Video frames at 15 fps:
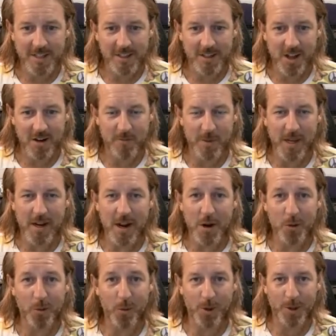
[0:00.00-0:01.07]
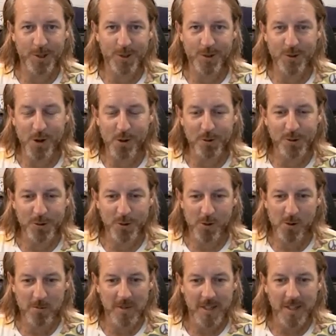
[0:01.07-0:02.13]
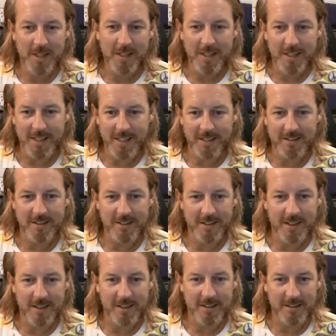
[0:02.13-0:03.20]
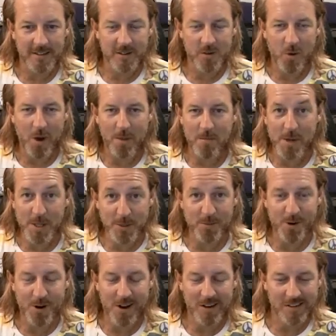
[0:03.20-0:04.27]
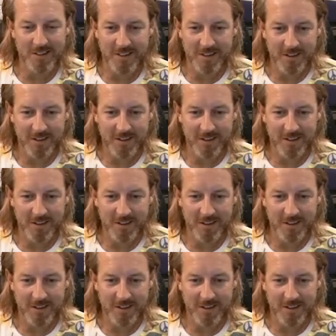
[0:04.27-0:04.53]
Kind of being an underwater snowstorm. It's quite mesmerizing.